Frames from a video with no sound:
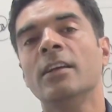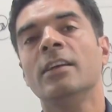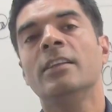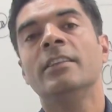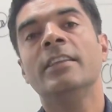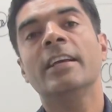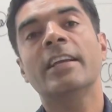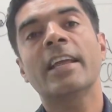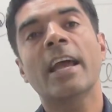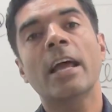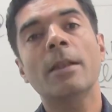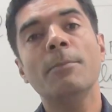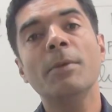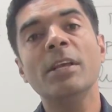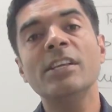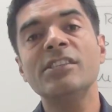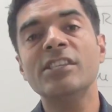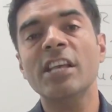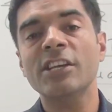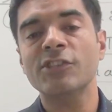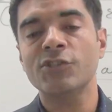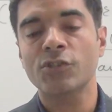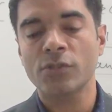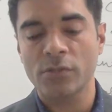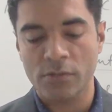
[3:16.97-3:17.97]
There can be a
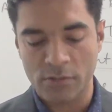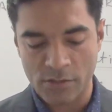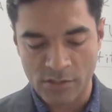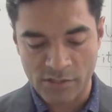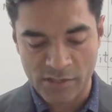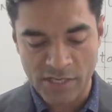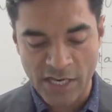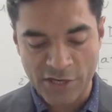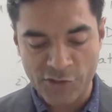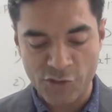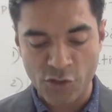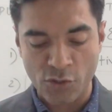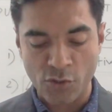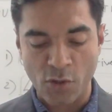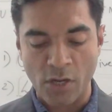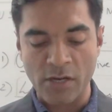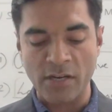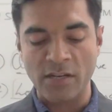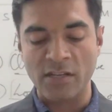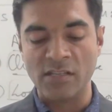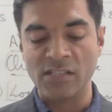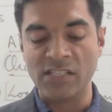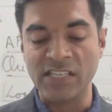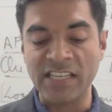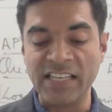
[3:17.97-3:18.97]
section on
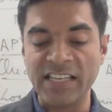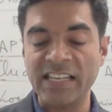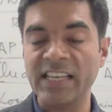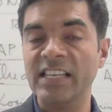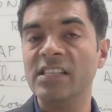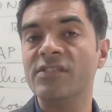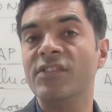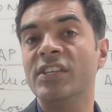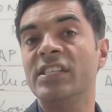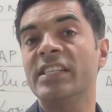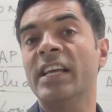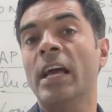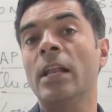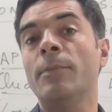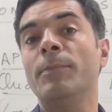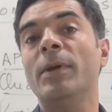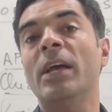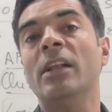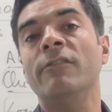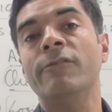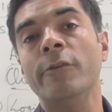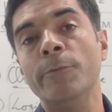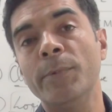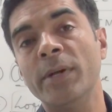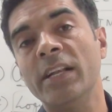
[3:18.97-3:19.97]
series, which can be
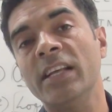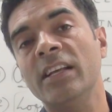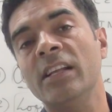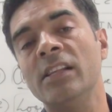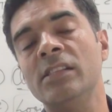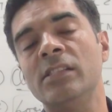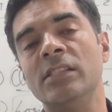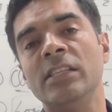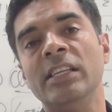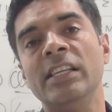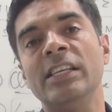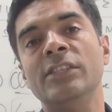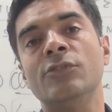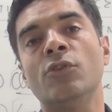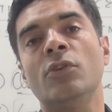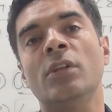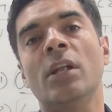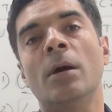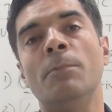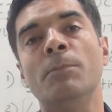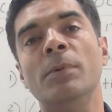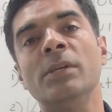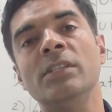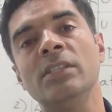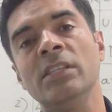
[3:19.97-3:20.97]
alphabetical series or
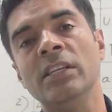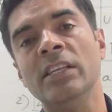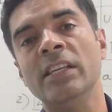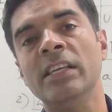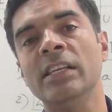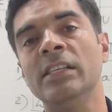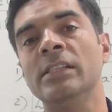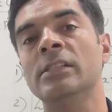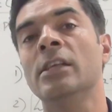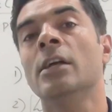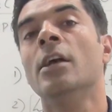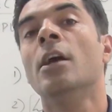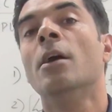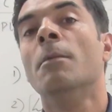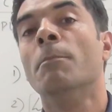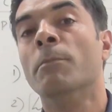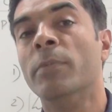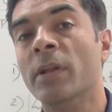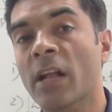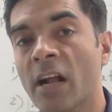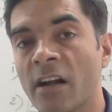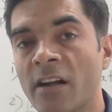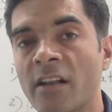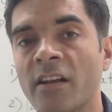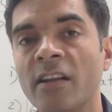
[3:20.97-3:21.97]
number series,
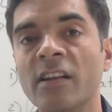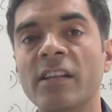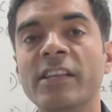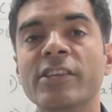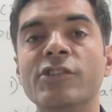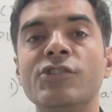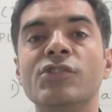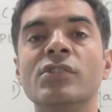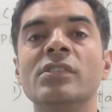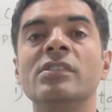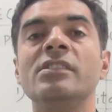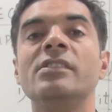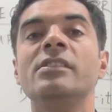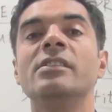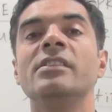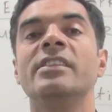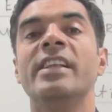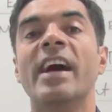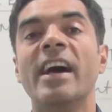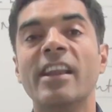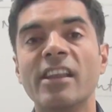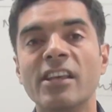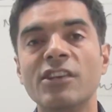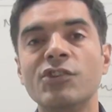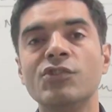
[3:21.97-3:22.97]
blood relation,
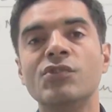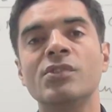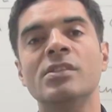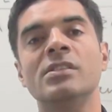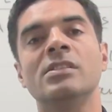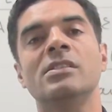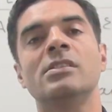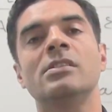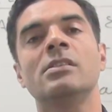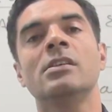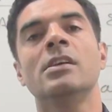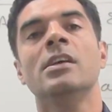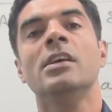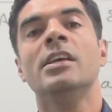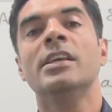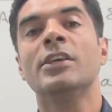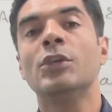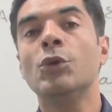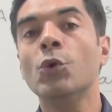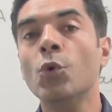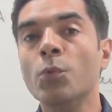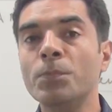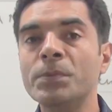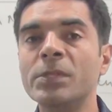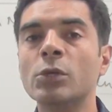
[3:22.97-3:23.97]
directions,
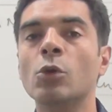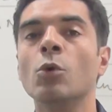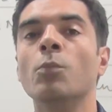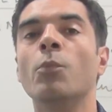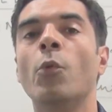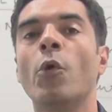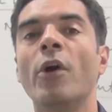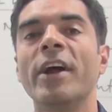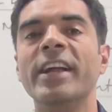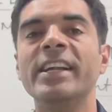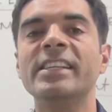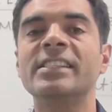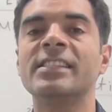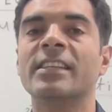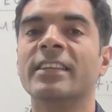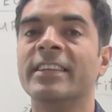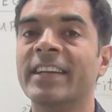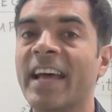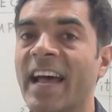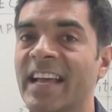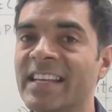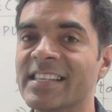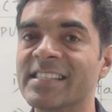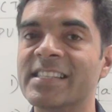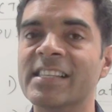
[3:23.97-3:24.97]
cubes, cuboids,
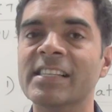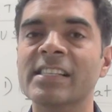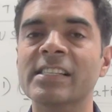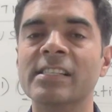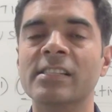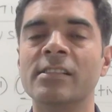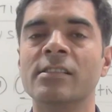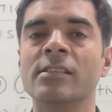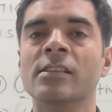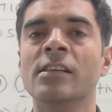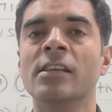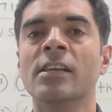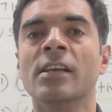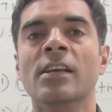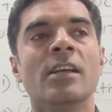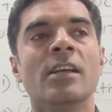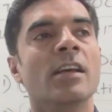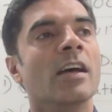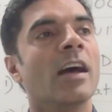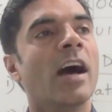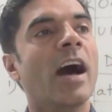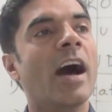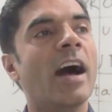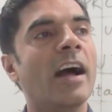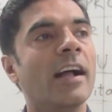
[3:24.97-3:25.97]
dices,
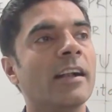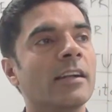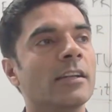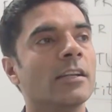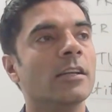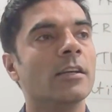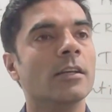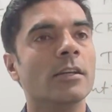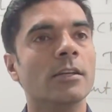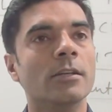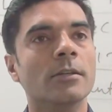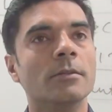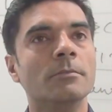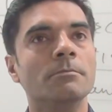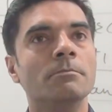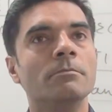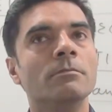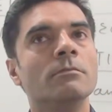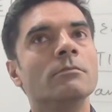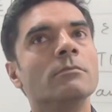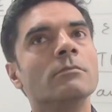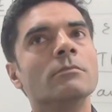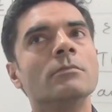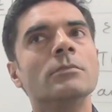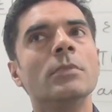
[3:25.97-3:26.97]
and a
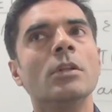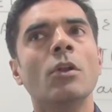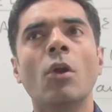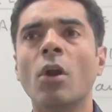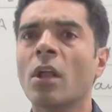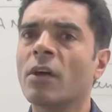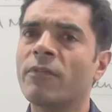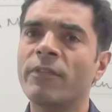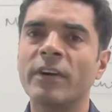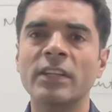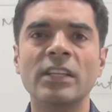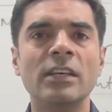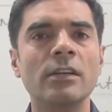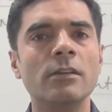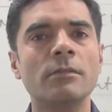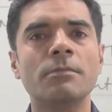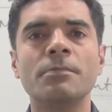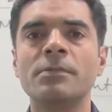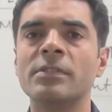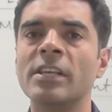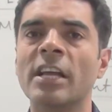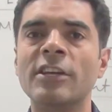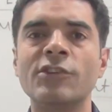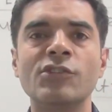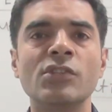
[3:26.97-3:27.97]
lot of other
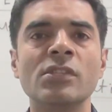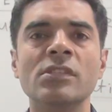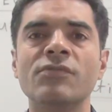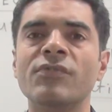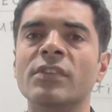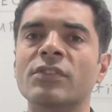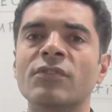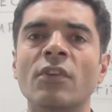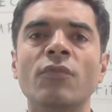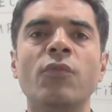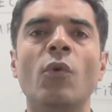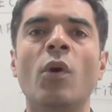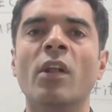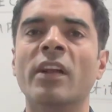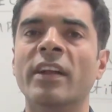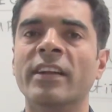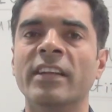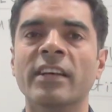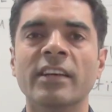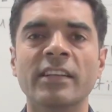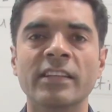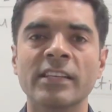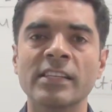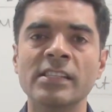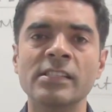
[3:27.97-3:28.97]
sections which will fall
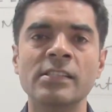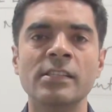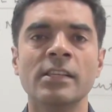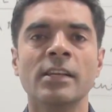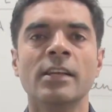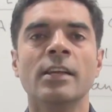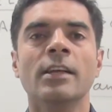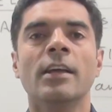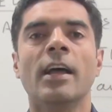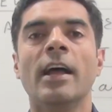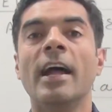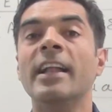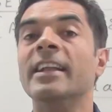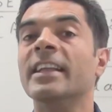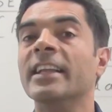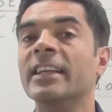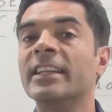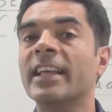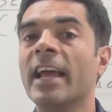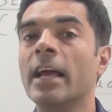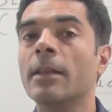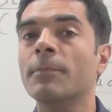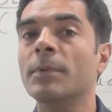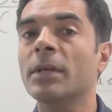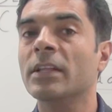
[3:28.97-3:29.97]
under this. And it
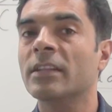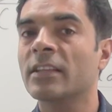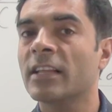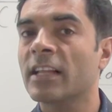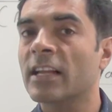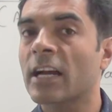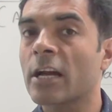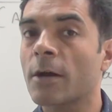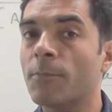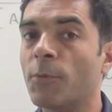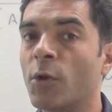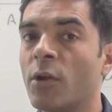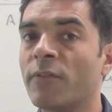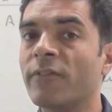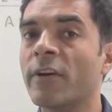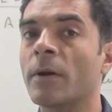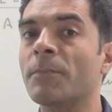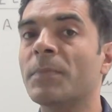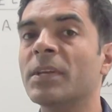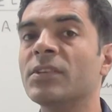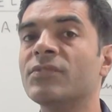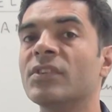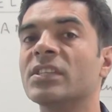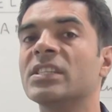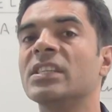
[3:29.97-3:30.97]
can be, there are a couple of
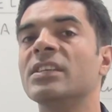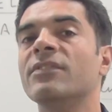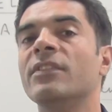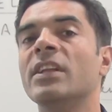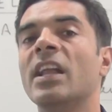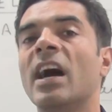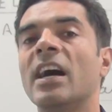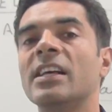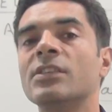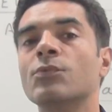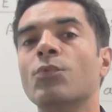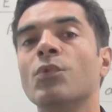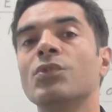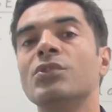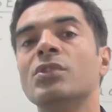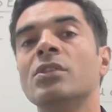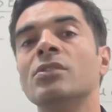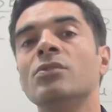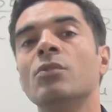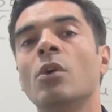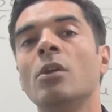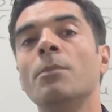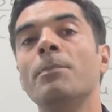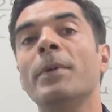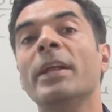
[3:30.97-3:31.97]
companies which even ask
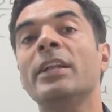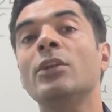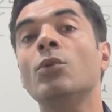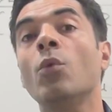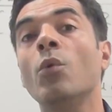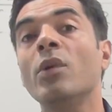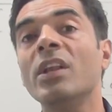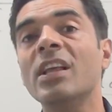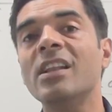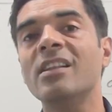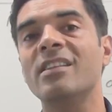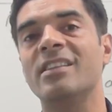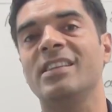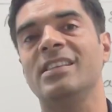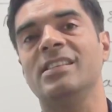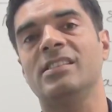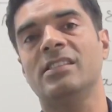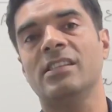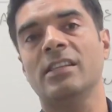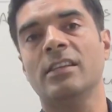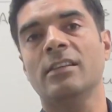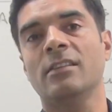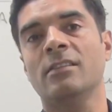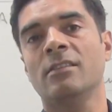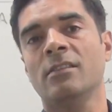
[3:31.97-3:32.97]
questions on pictorial
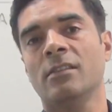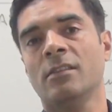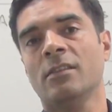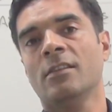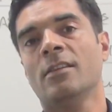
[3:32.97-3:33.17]
reasoning.